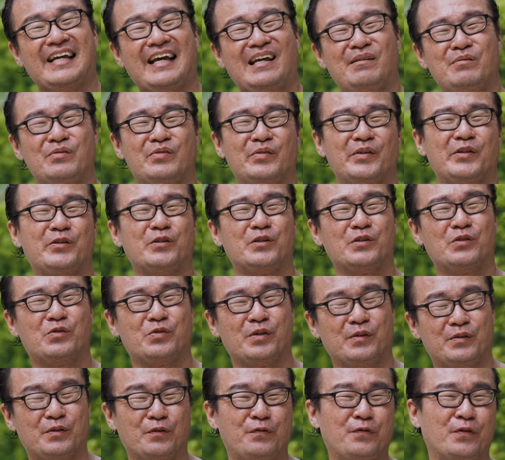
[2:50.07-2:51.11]
M.Zuiko
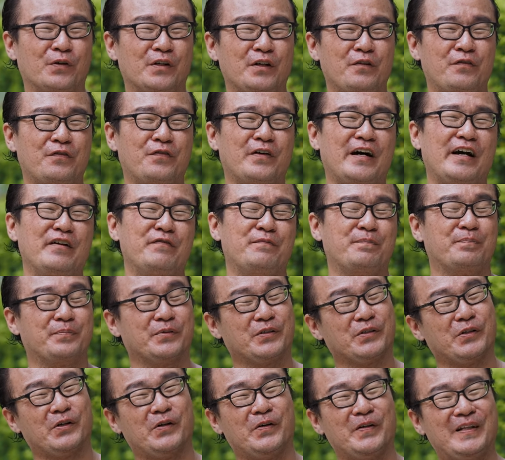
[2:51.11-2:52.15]
12-45
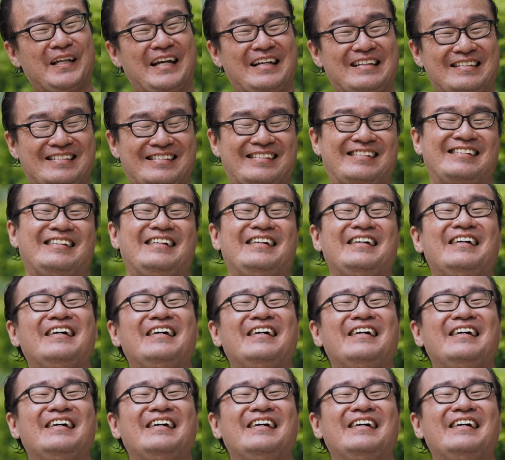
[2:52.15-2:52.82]
Pro lens.